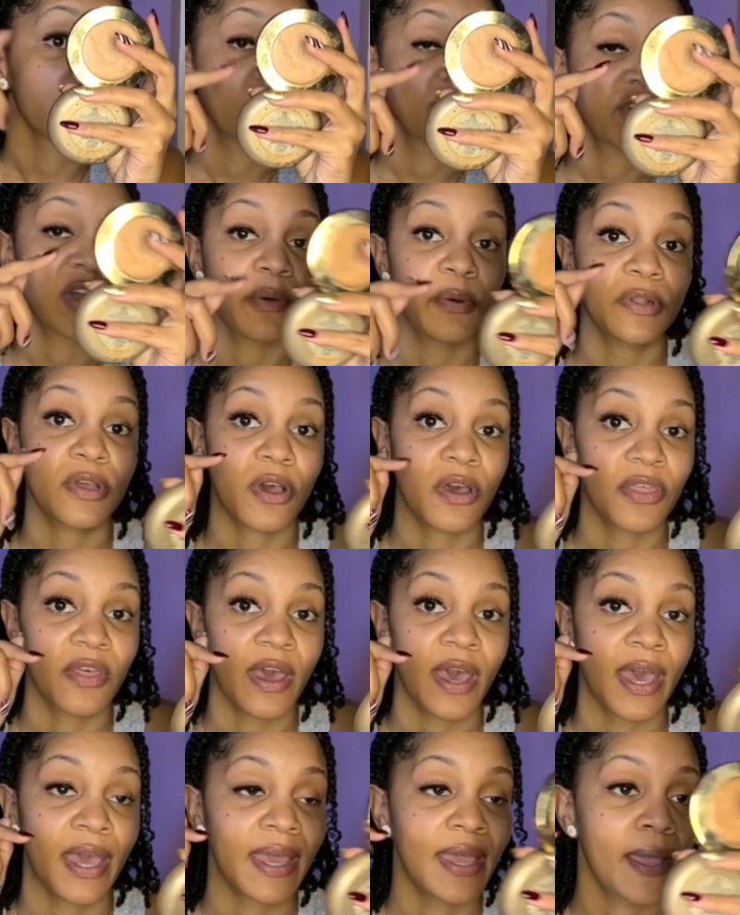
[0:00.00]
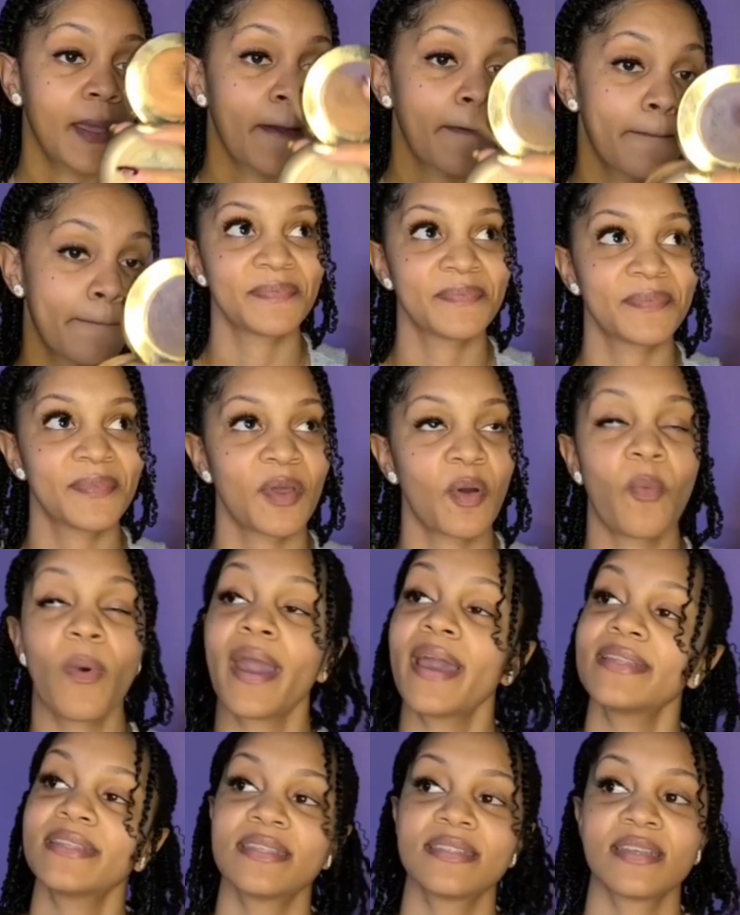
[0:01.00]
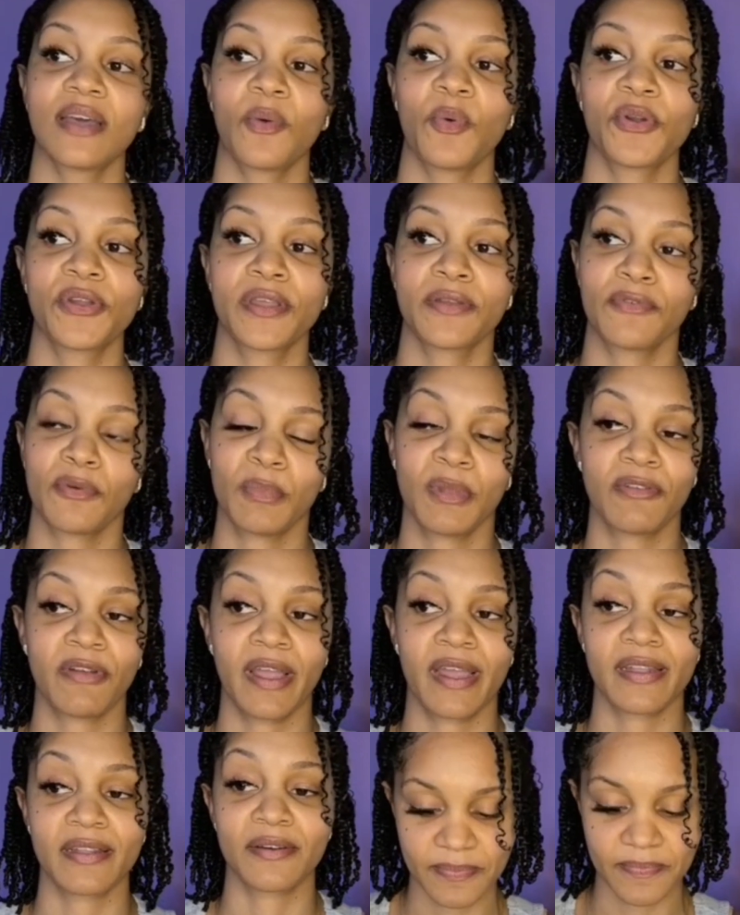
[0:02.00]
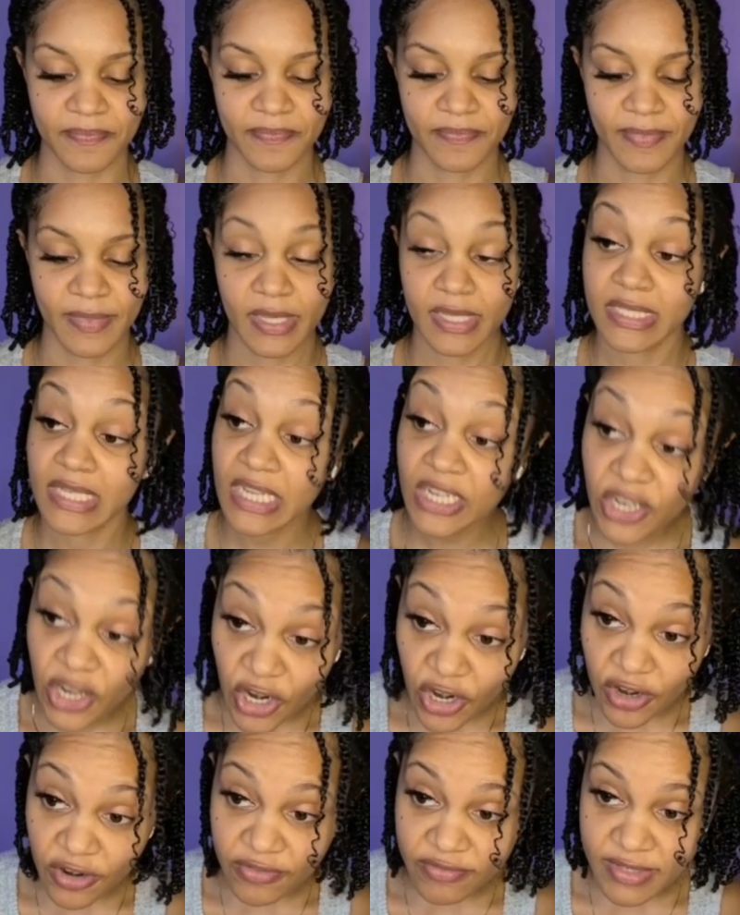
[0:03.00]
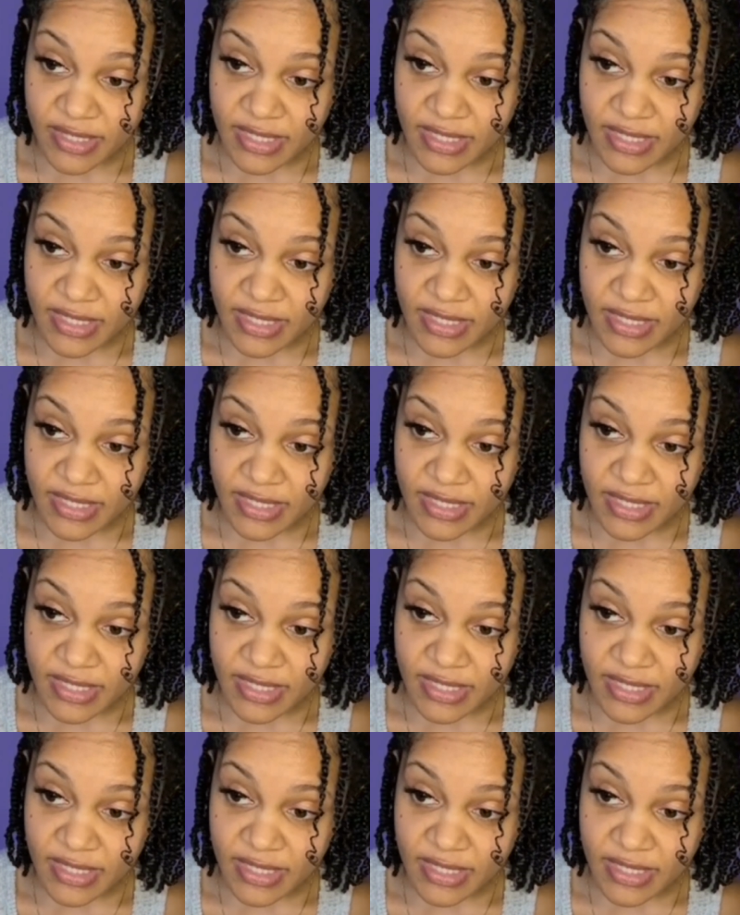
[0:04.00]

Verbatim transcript: try with the other eye why is this not working for me right now? Is it nerves?